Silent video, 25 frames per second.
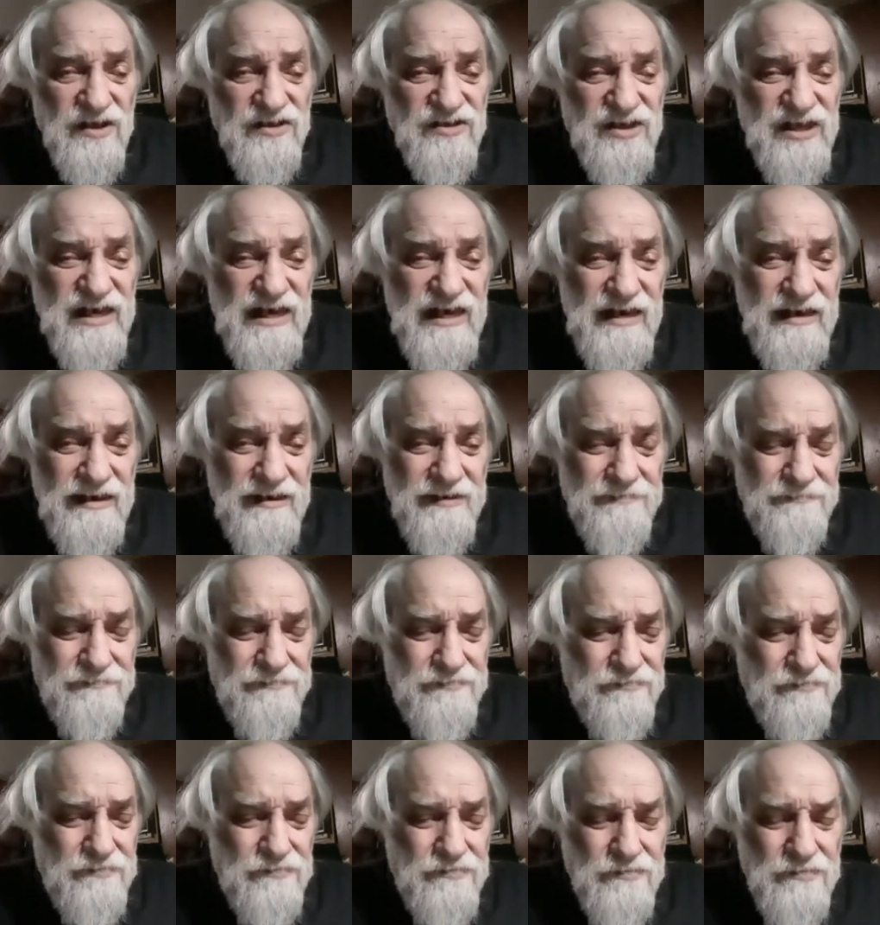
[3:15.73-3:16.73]
the
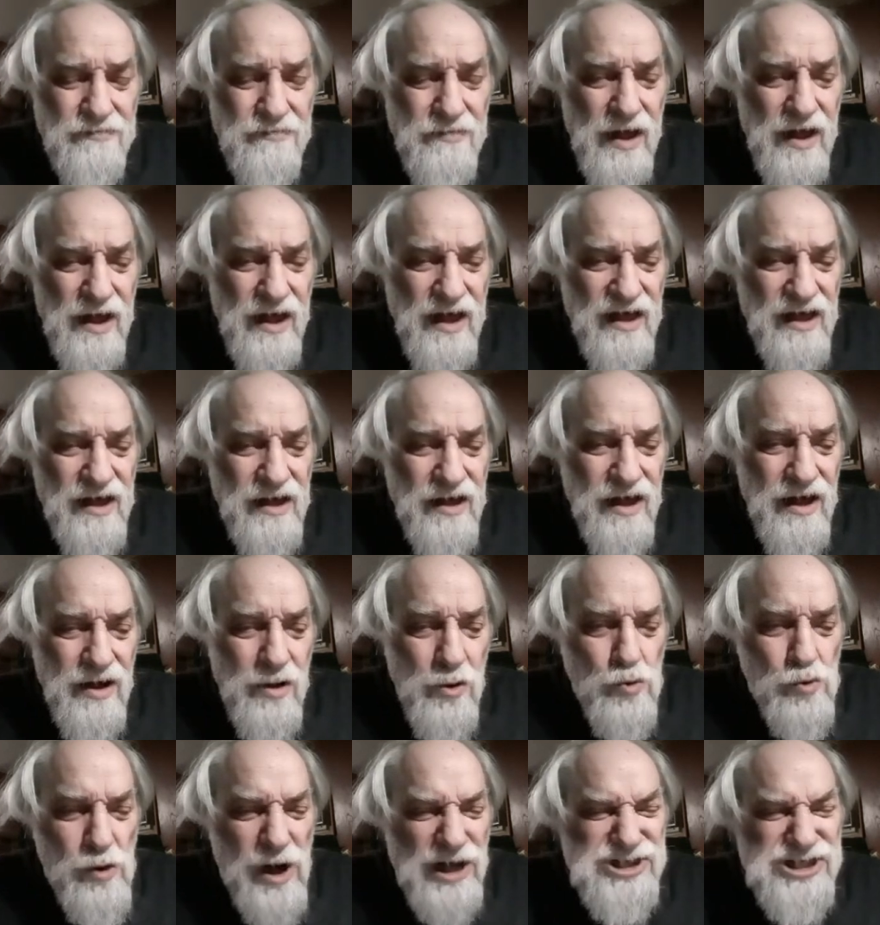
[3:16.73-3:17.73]

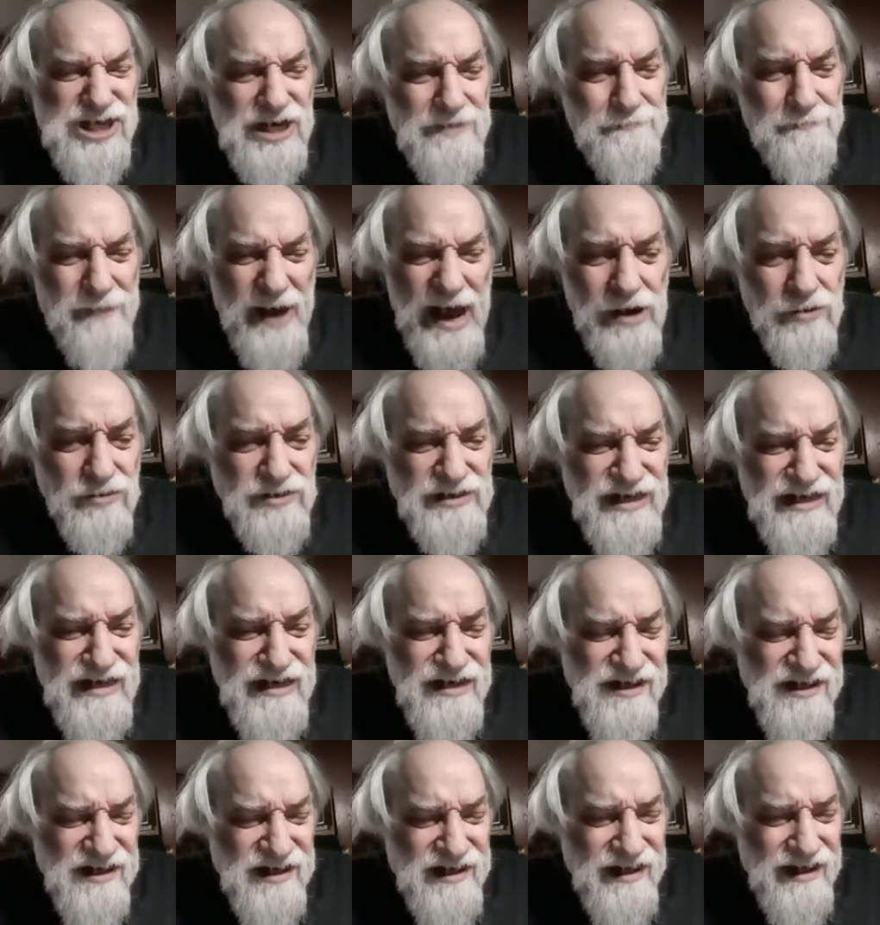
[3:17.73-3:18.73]
Russian
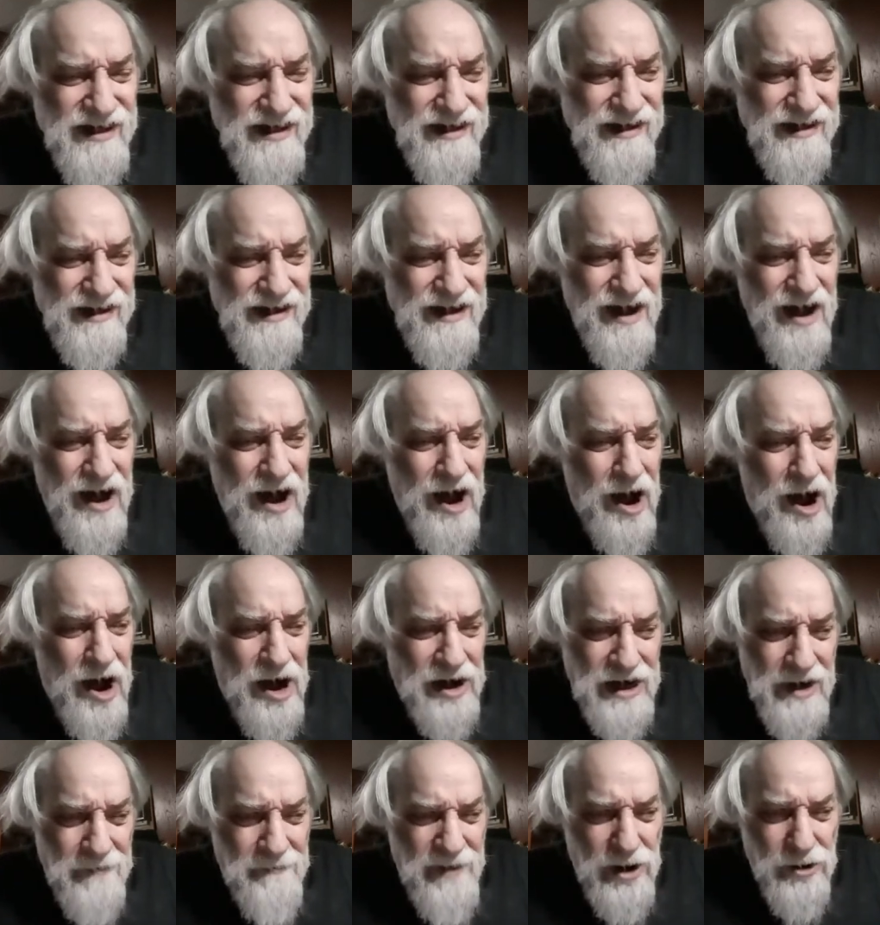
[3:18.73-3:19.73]
bounties
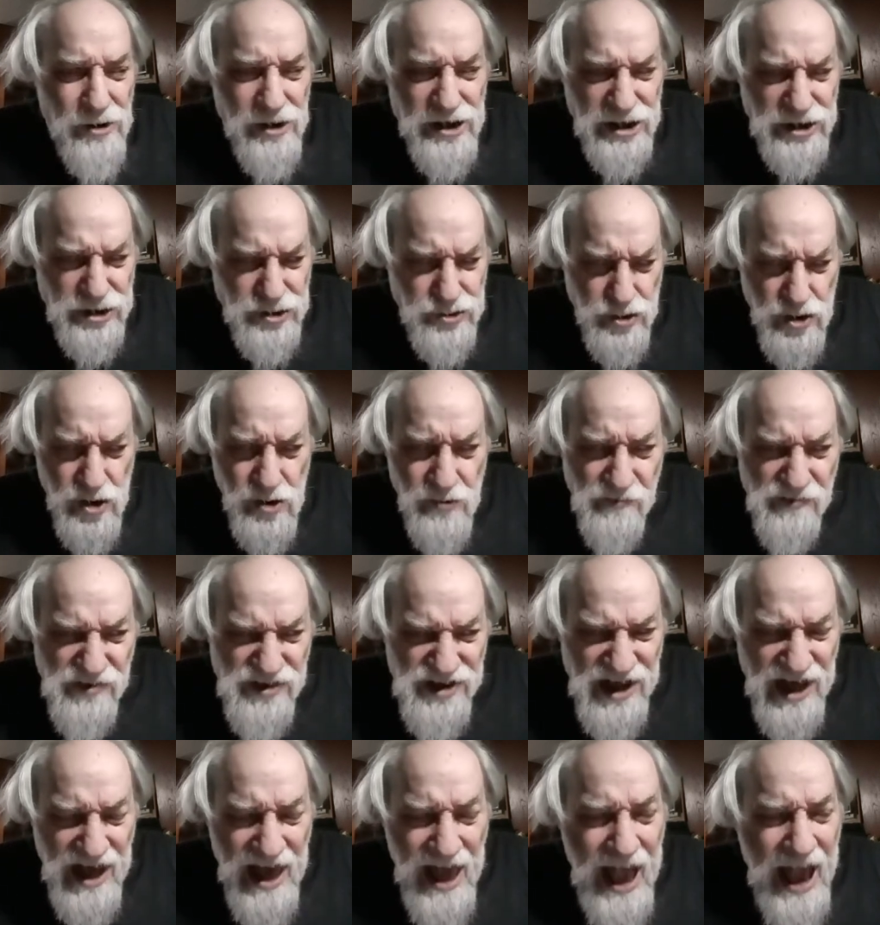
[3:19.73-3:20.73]
on American
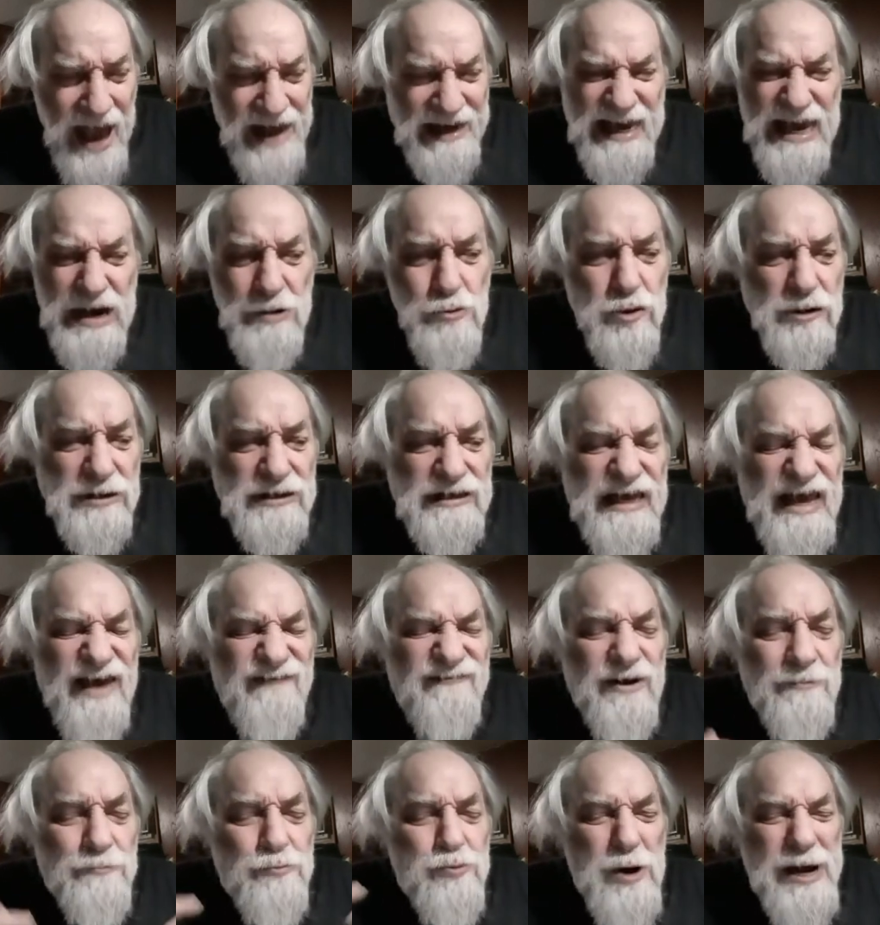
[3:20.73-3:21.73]
troops, and he wouldn't
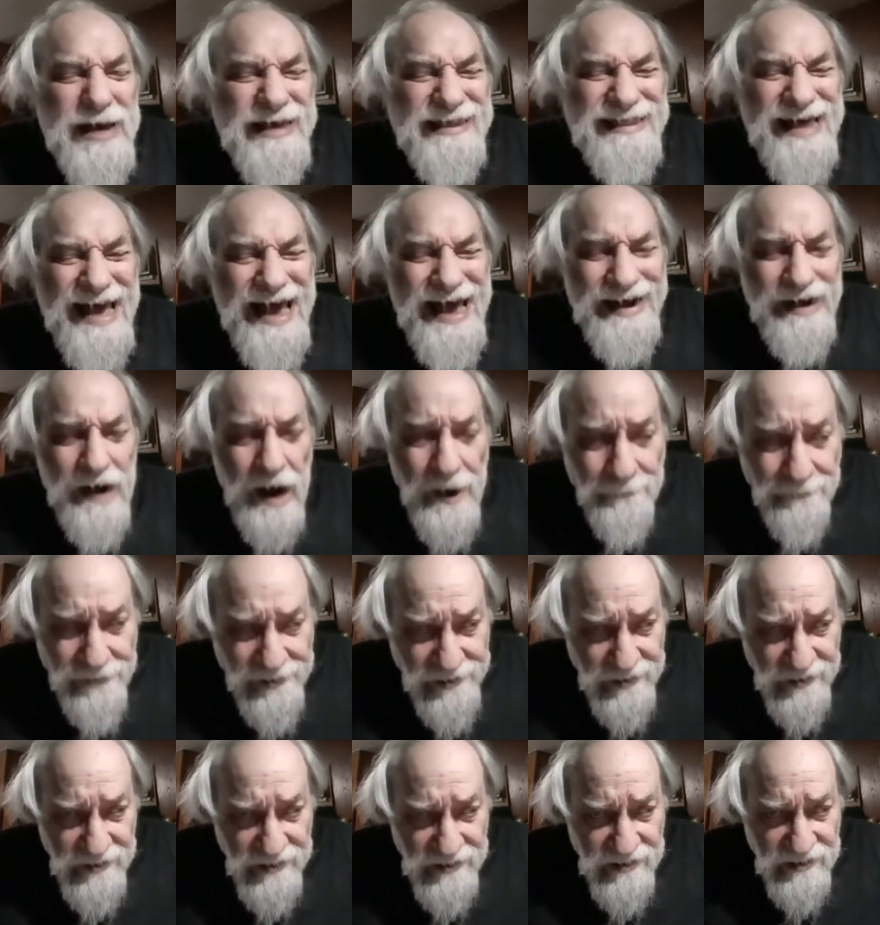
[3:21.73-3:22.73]
even bring that up
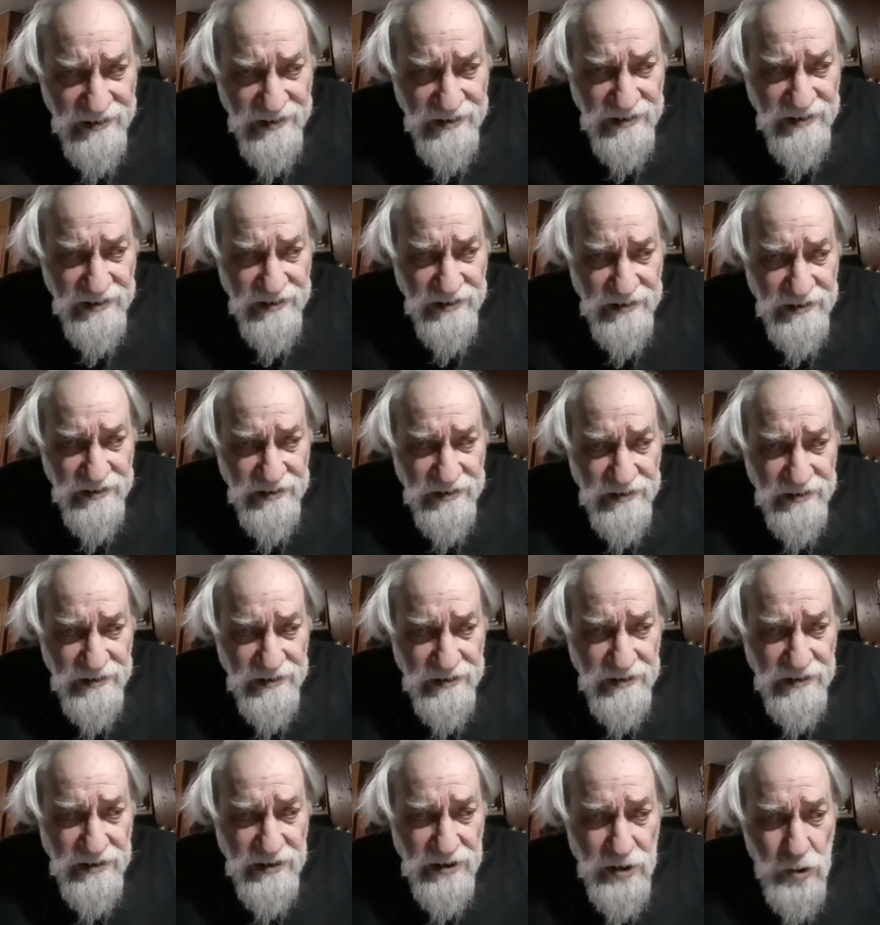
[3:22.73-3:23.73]

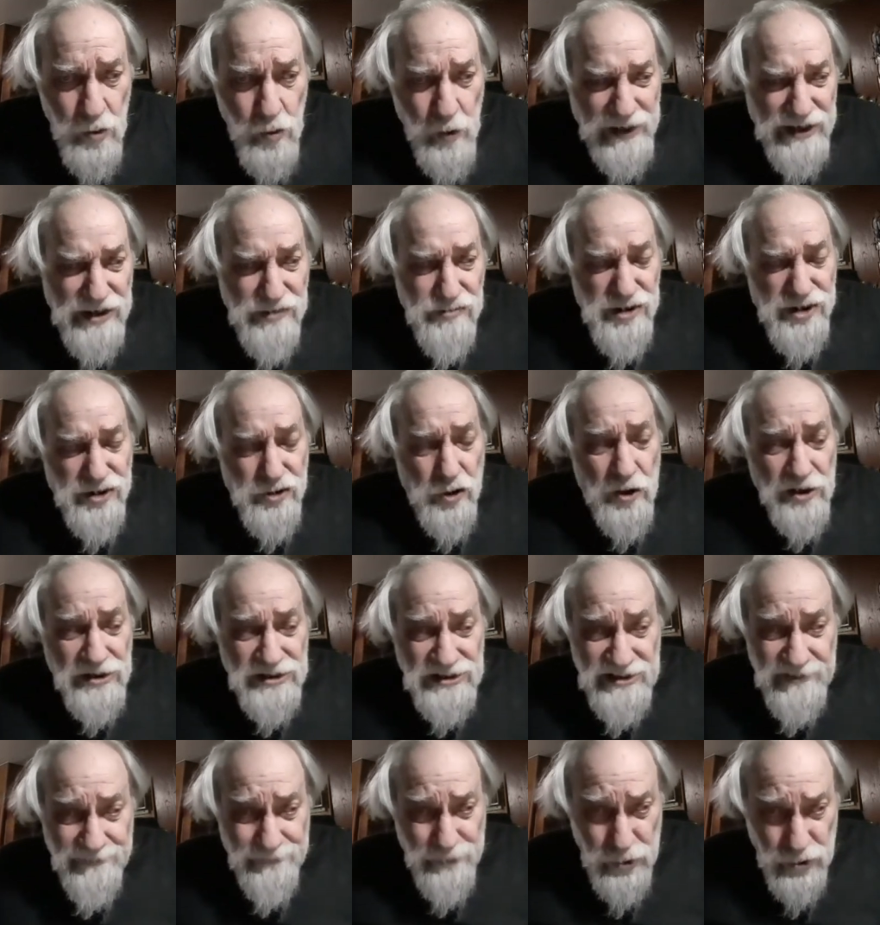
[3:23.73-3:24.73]
when he was
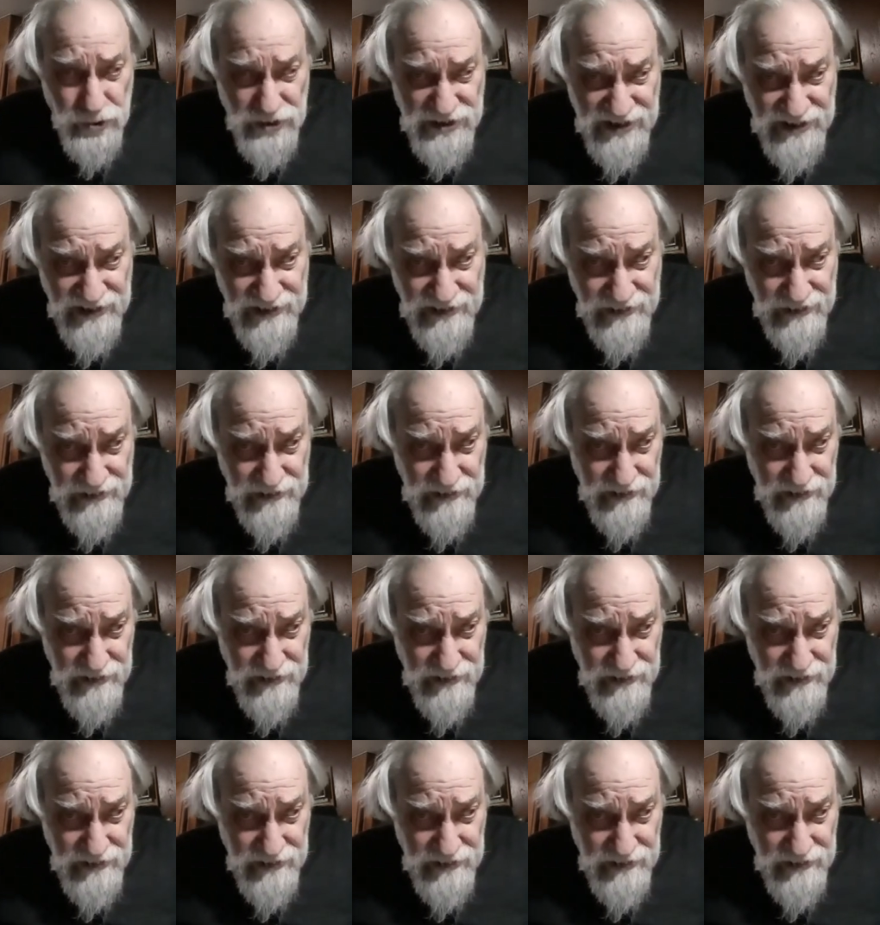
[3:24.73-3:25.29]
talking to Putin.